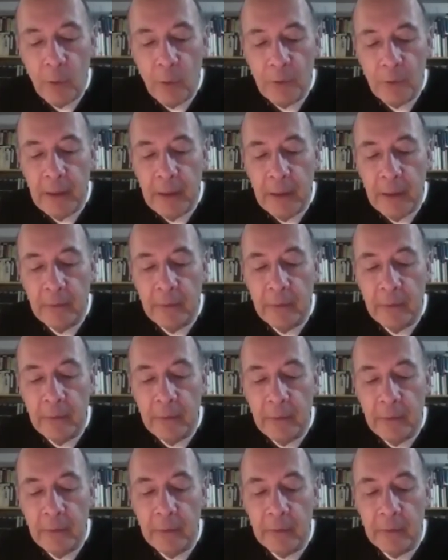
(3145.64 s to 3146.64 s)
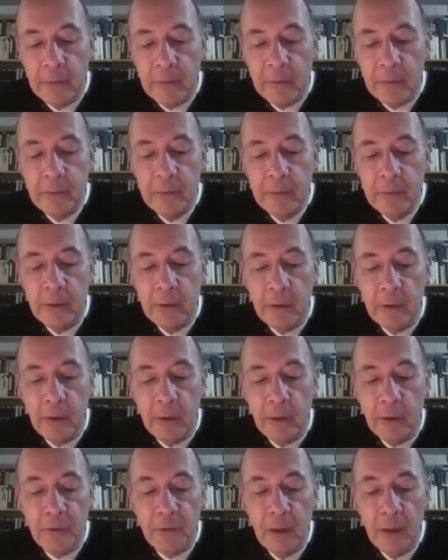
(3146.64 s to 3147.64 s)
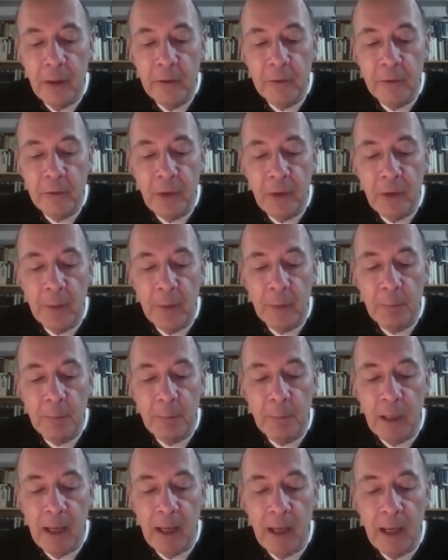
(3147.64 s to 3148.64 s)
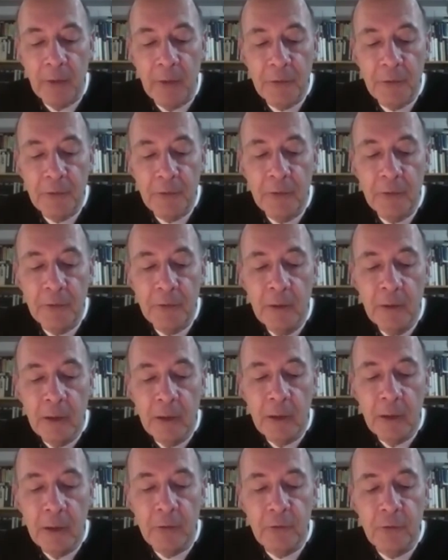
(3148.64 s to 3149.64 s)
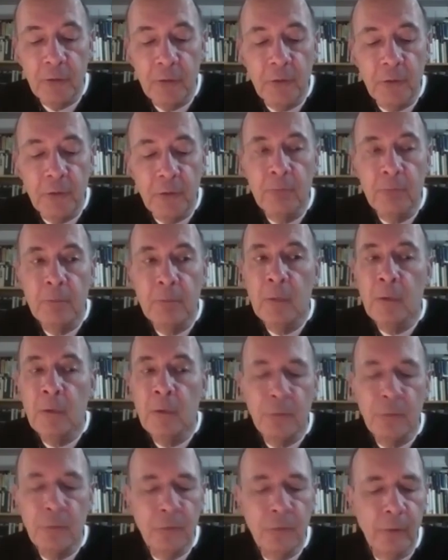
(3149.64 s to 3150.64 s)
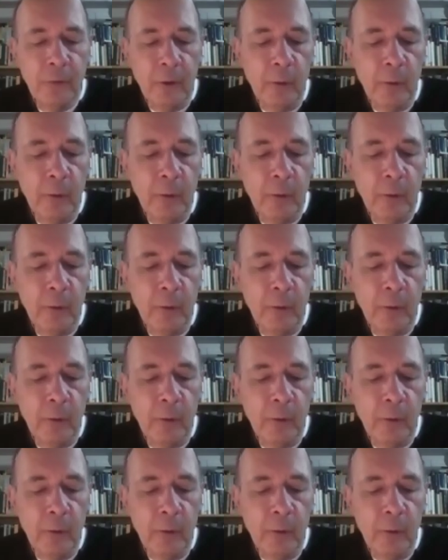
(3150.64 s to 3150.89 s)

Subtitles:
what better way for the world to end than this? You know, it's not an atomic blast.